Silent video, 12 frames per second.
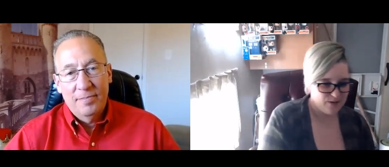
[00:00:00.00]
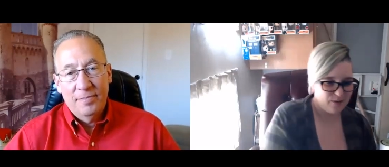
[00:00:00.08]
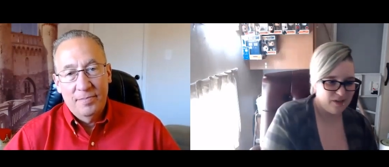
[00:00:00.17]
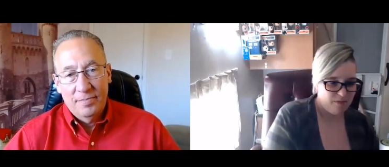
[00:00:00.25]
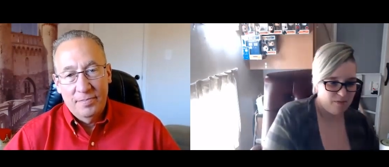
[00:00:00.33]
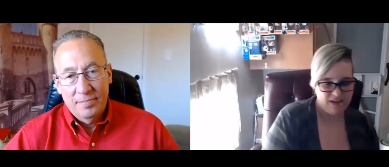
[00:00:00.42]

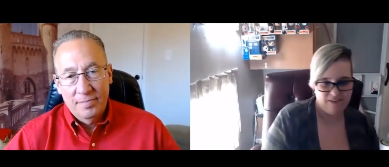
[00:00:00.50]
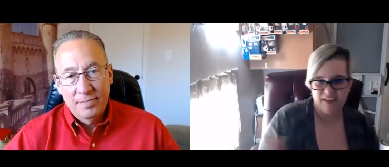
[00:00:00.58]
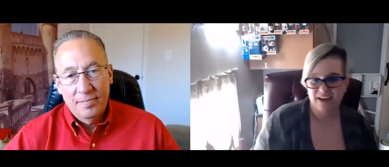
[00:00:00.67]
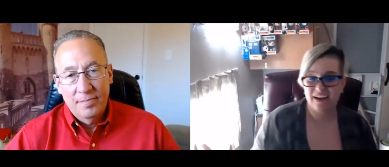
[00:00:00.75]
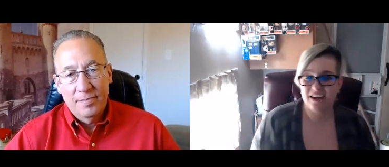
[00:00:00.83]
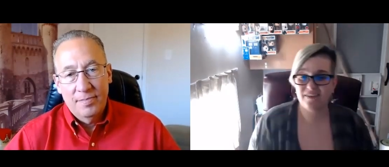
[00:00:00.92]
Speaker 1: truly believe
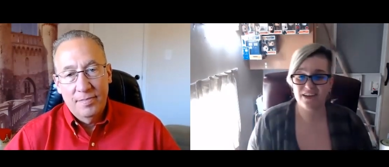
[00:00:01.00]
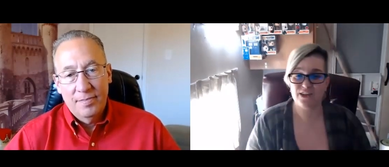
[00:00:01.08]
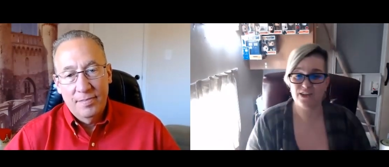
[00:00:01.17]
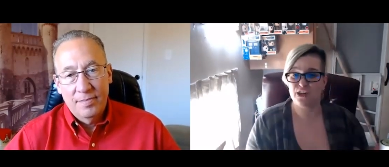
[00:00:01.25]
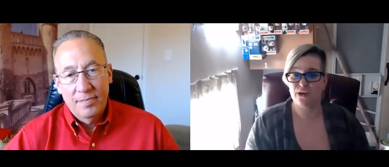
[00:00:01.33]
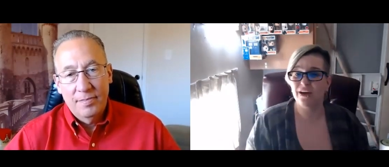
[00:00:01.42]
that even
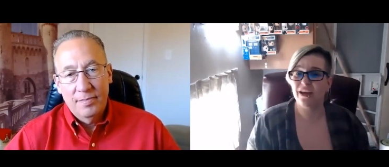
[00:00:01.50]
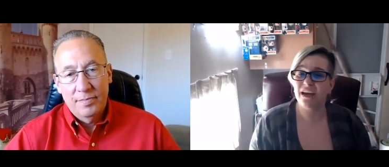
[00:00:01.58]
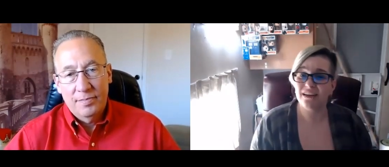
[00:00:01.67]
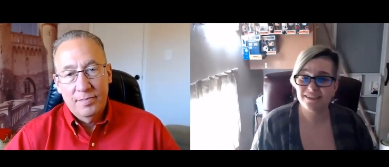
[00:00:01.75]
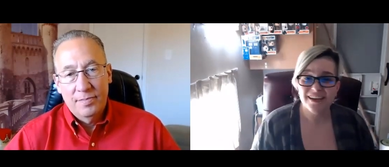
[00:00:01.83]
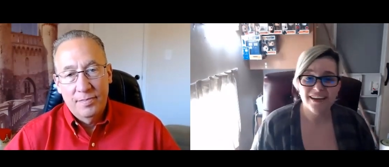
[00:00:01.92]
just doing
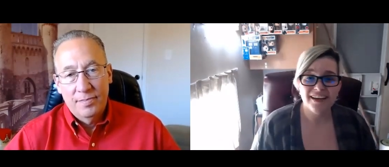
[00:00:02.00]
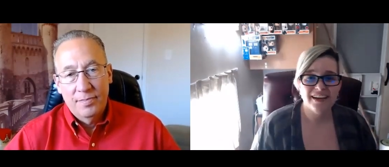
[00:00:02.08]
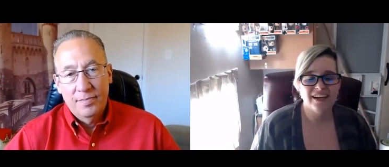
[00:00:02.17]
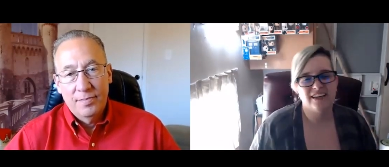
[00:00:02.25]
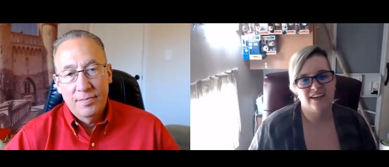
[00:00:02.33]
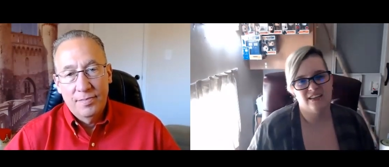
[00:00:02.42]
it,
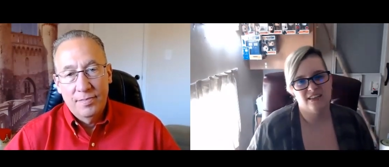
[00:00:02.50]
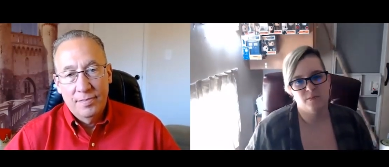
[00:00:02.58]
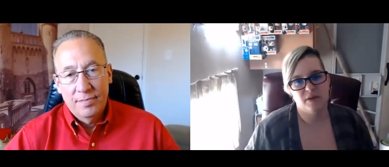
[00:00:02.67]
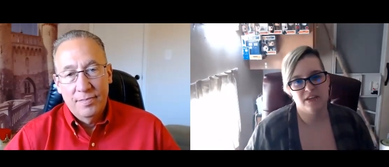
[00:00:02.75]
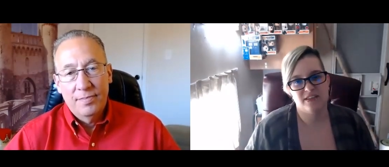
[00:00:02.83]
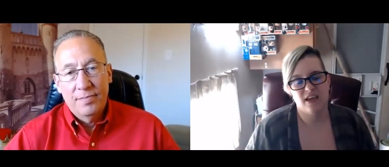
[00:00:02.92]
it's a
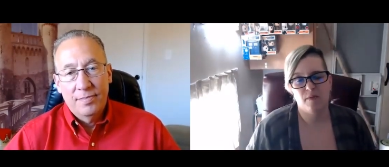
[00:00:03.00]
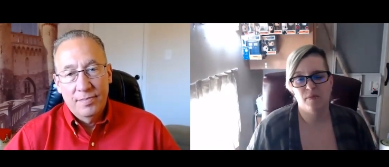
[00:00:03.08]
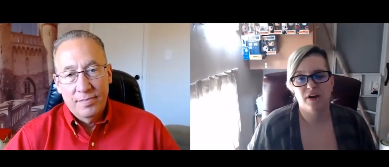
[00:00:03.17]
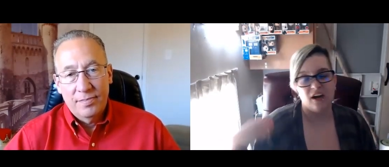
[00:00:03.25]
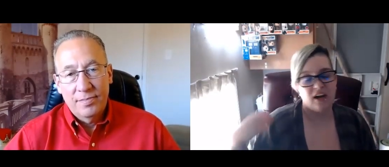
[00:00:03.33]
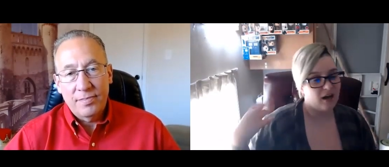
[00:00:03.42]
big step, and
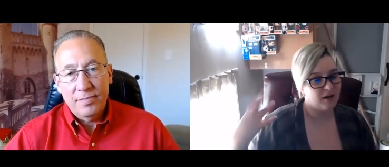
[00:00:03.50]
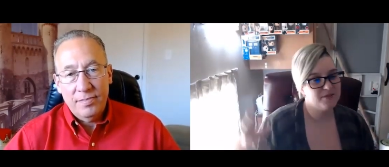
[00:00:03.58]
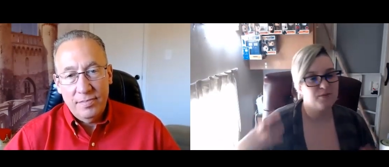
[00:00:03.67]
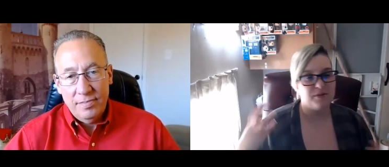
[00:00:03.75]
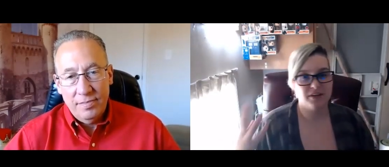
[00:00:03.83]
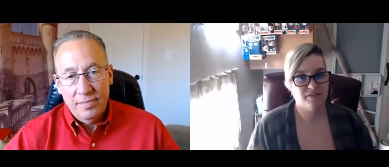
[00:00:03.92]
it helps
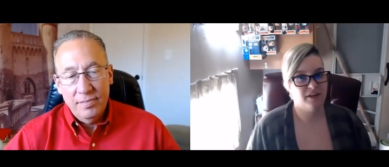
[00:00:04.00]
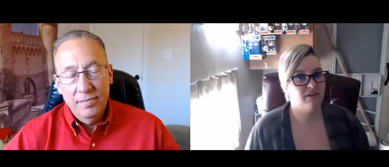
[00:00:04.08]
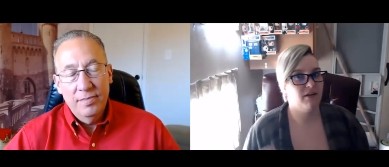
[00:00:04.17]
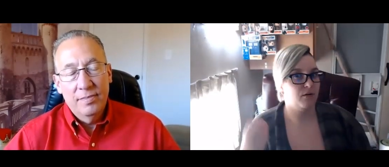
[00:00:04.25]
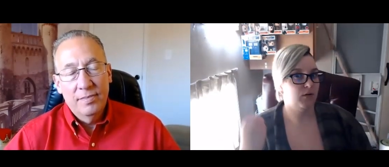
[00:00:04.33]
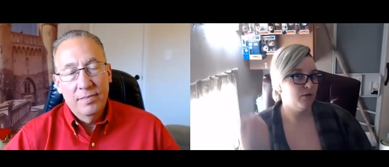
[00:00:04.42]
you really figure
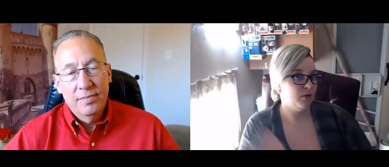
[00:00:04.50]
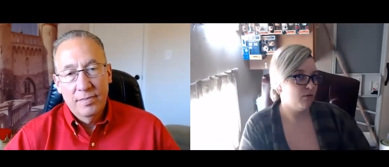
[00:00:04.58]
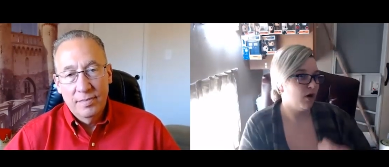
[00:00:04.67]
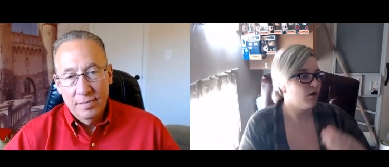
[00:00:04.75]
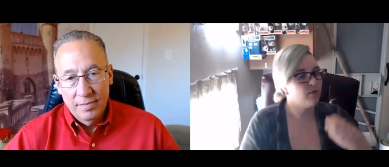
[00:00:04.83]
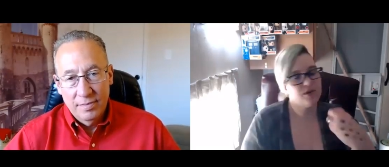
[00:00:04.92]
out who you
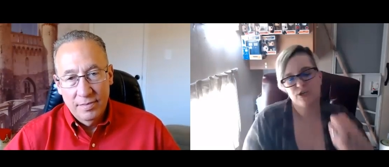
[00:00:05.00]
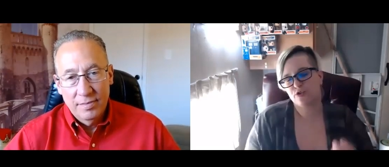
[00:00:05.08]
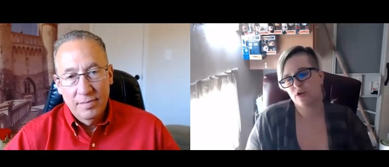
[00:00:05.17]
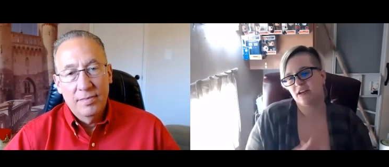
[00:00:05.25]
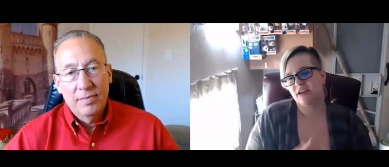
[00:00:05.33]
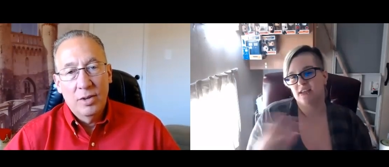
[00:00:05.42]
are, what you're
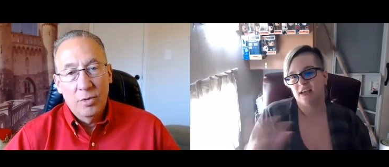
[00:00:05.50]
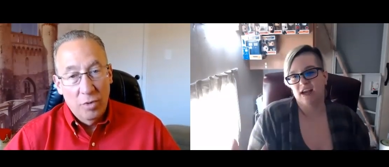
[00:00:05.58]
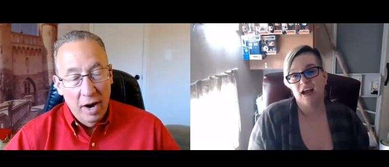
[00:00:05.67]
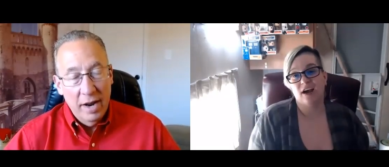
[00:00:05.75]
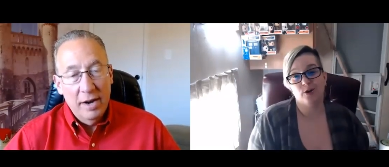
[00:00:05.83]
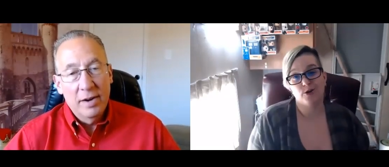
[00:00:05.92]
trying to say,
Speaker 2: and
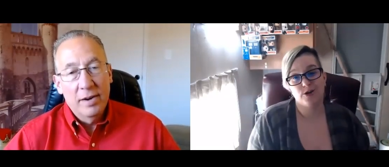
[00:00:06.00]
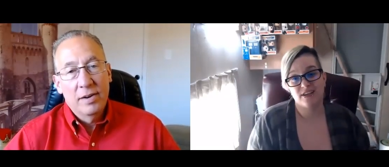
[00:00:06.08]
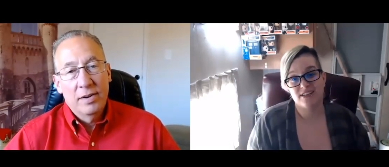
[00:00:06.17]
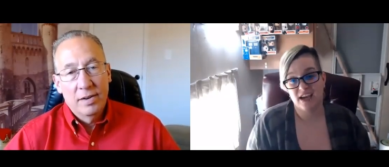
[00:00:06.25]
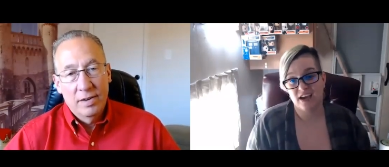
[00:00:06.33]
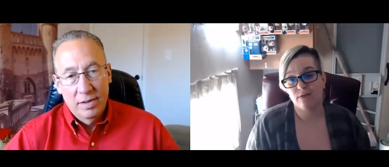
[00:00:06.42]
how you're going
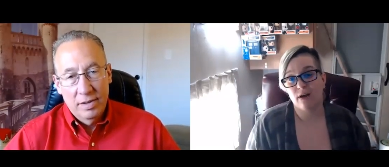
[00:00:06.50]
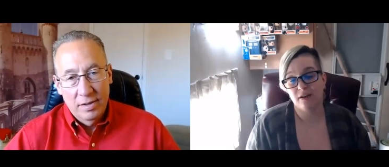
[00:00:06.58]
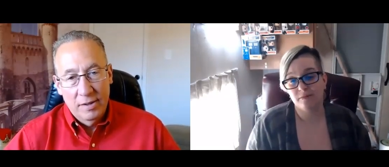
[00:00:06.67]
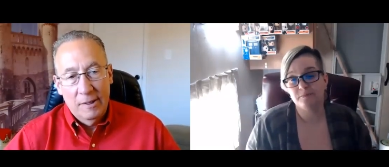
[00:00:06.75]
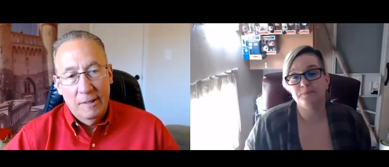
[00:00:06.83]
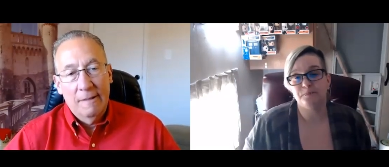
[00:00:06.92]
to say it,
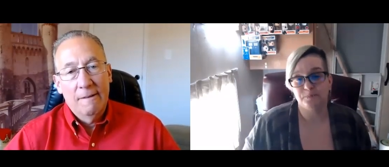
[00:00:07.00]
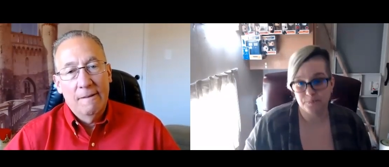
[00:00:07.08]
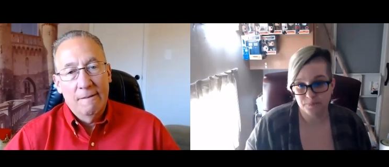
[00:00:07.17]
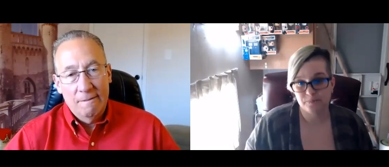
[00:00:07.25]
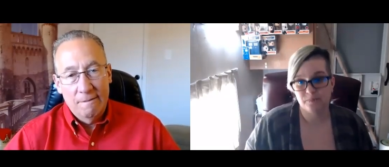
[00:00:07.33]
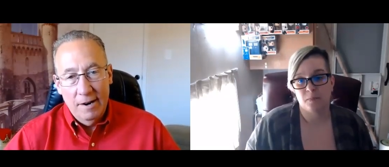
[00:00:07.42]
right?
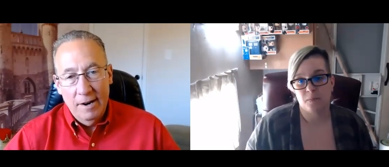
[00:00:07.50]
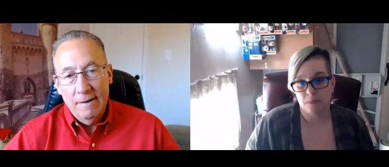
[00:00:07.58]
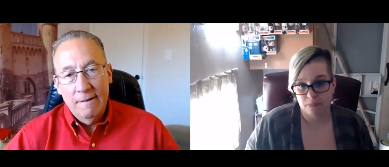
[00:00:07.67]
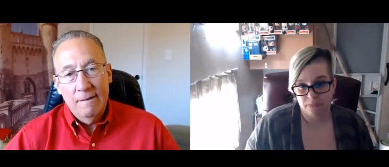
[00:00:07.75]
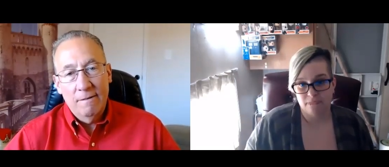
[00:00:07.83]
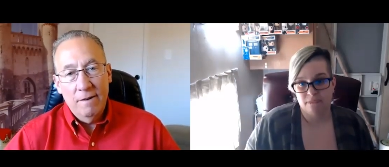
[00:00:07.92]

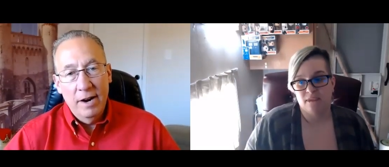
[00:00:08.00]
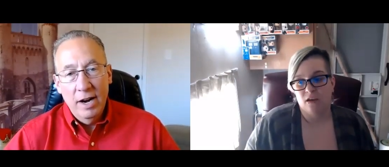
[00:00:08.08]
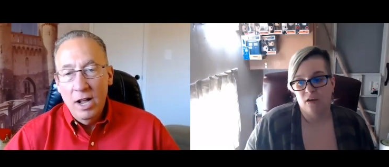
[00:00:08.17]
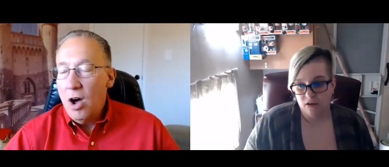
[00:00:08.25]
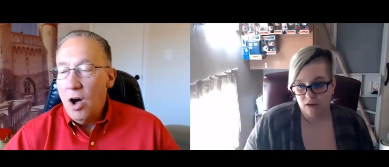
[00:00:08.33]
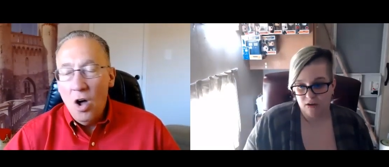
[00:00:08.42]
Right.
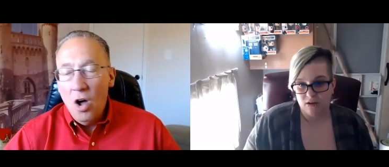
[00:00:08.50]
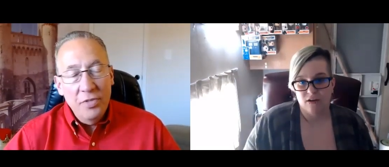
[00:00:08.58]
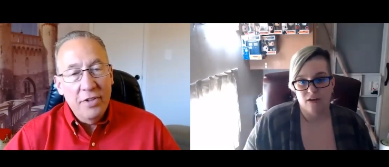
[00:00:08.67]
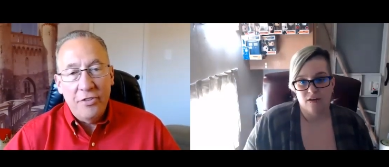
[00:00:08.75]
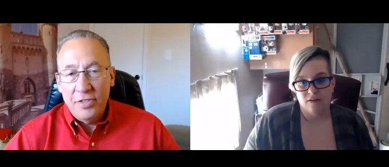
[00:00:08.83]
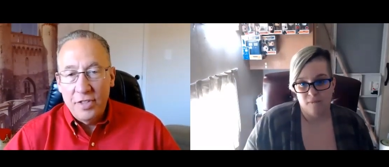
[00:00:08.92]
All
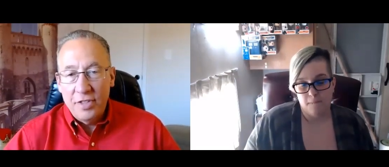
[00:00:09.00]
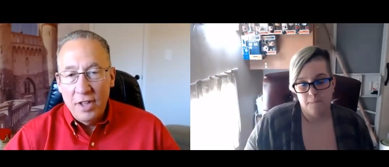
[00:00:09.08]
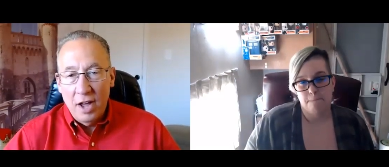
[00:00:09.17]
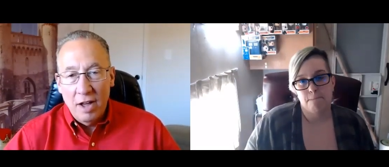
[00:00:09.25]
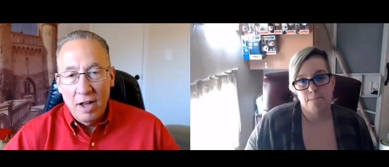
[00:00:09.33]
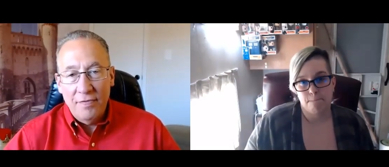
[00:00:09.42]
this
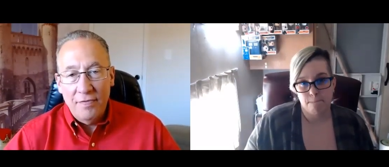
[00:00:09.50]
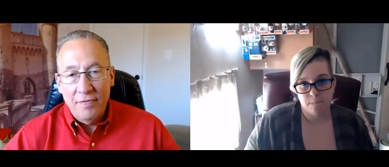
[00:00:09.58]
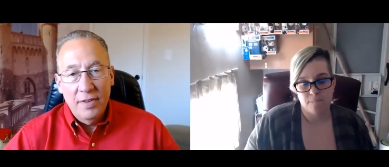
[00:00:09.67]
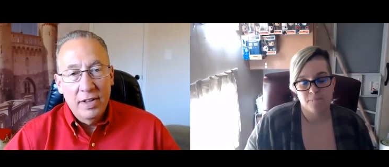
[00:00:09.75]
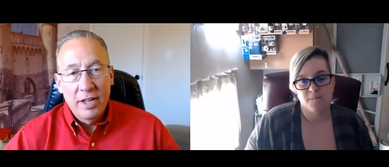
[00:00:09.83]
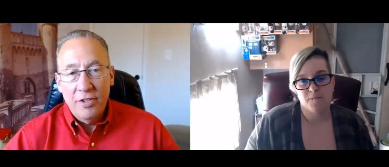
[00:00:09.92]
stuff
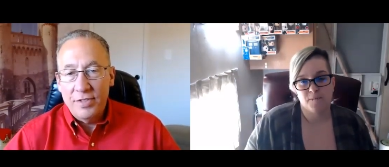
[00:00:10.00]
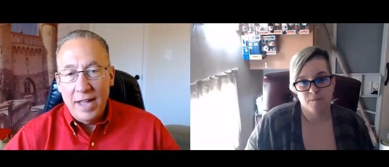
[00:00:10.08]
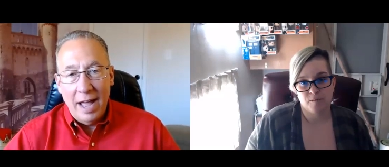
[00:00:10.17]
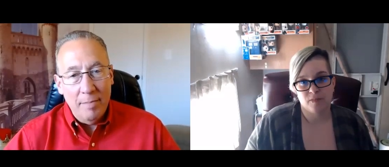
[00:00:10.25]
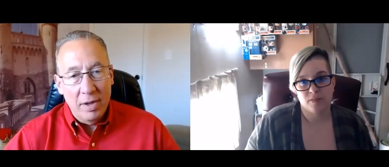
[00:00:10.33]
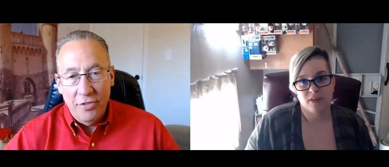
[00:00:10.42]
is
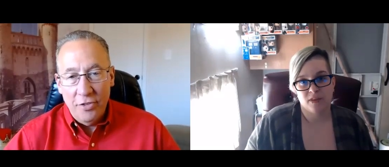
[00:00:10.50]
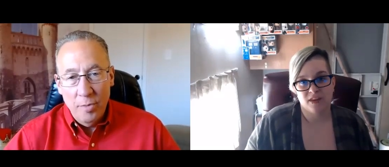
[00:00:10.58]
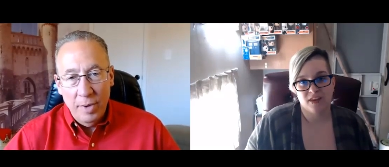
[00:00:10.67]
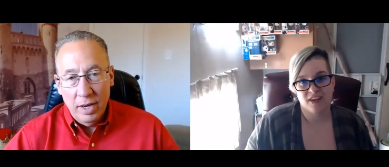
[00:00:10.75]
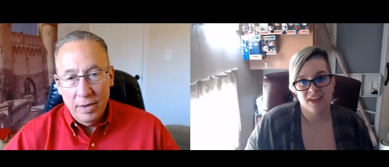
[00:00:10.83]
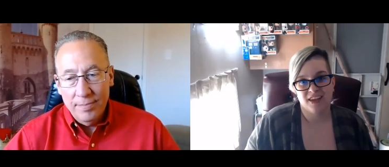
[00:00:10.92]

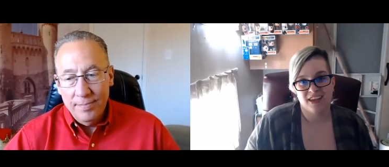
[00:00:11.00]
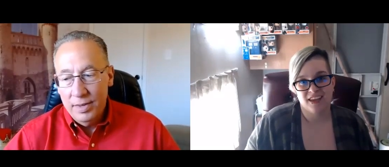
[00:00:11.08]
time-consuming.